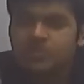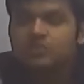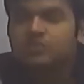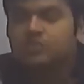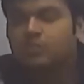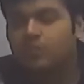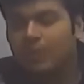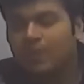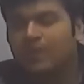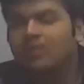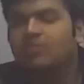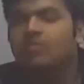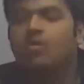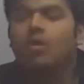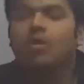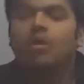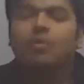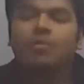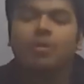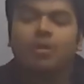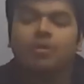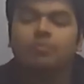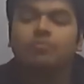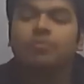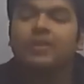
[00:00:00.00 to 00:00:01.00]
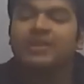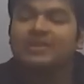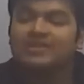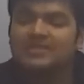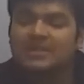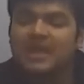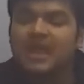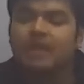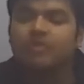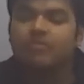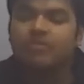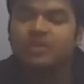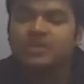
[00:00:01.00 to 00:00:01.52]
So when you talk about BRICS
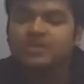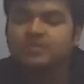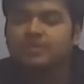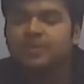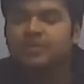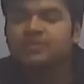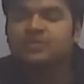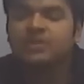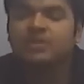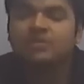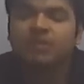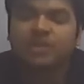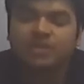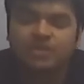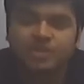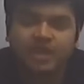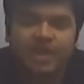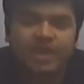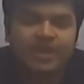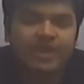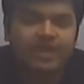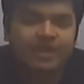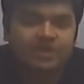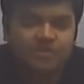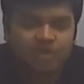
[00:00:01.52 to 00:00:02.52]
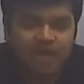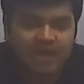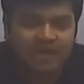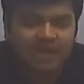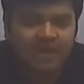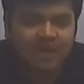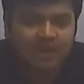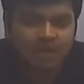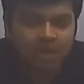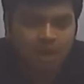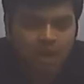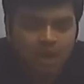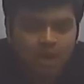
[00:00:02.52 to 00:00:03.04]
countries, Brazil, Russia, India, China
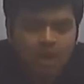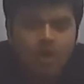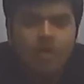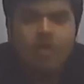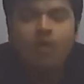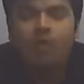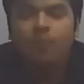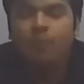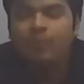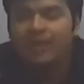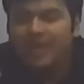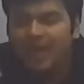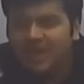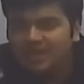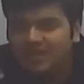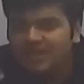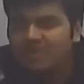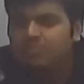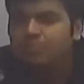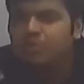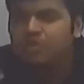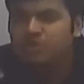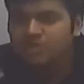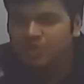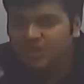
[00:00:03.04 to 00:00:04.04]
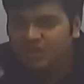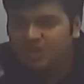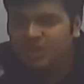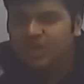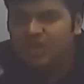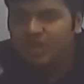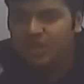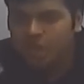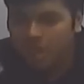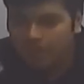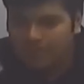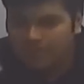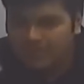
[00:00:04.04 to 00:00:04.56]
and all, we are the emerging
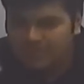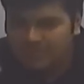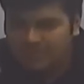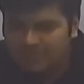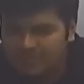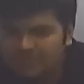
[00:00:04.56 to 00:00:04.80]
economies.